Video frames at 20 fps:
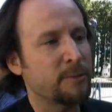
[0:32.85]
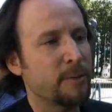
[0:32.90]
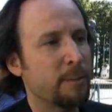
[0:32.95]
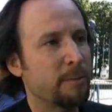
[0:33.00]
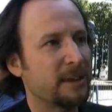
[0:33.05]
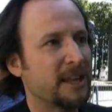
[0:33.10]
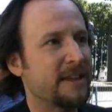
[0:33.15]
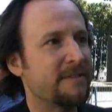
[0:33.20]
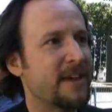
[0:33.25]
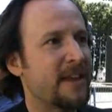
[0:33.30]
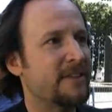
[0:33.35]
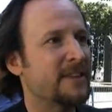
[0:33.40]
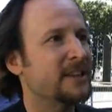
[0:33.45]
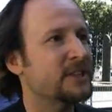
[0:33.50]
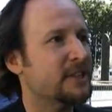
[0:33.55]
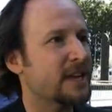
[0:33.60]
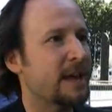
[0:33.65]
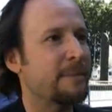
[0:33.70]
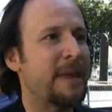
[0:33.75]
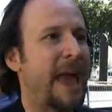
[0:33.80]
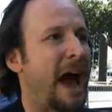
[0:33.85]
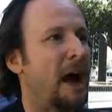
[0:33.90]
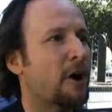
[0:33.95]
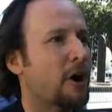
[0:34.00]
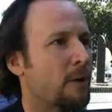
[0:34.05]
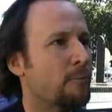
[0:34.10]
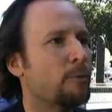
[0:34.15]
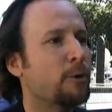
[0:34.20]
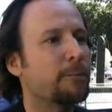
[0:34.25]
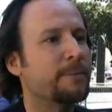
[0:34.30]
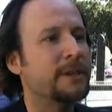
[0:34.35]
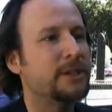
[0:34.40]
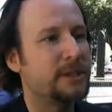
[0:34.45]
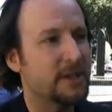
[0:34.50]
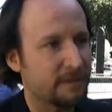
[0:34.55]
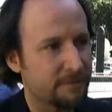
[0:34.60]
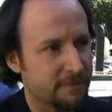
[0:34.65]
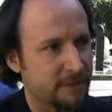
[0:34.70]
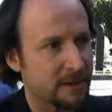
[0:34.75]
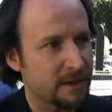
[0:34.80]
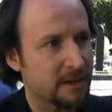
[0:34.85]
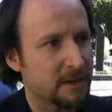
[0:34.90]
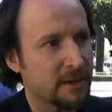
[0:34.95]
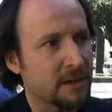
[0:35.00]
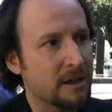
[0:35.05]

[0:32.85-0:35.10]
me believe that this time the outcome will be different,